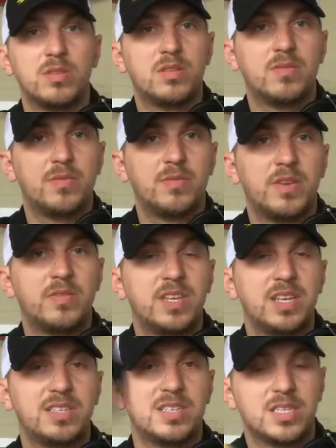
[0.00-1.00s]

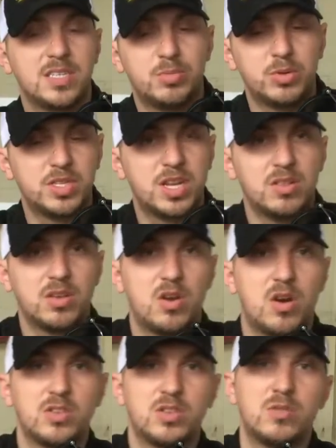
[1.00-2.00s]
50 to 60% of the
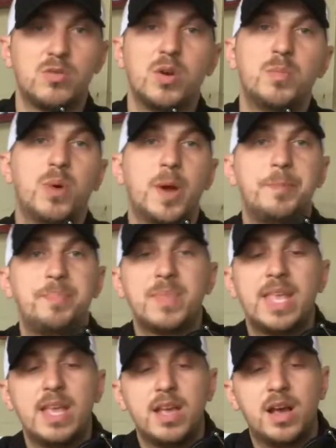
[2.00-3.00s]
cars on the road. But
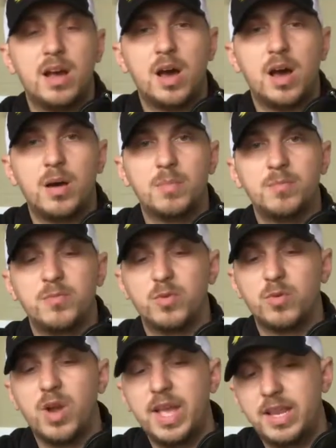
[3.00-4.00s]
for
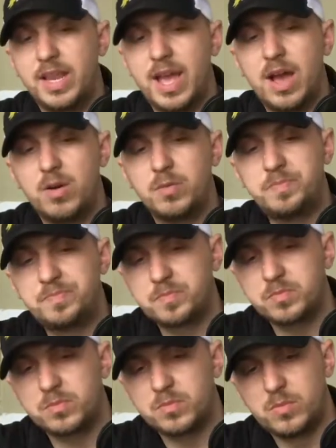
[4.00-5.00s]
right now,
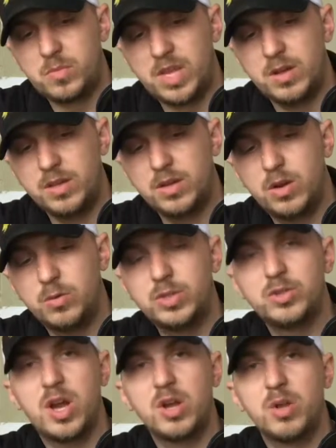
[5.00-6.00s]
we
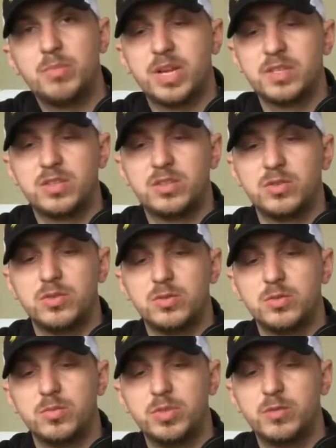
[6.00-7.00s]
try our best
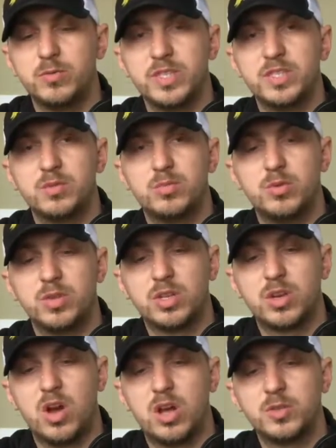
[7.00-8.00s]
to be reasonable with the
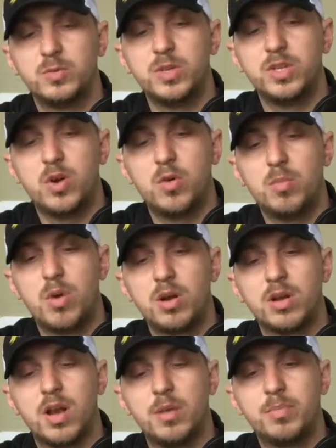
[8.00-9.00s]
cost. We don't
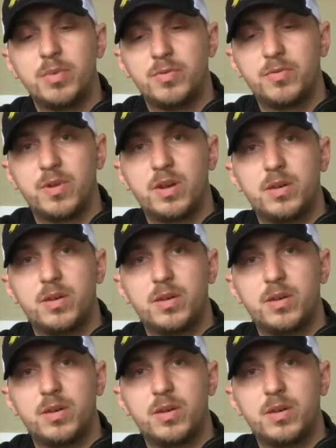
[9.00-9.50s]
mark up if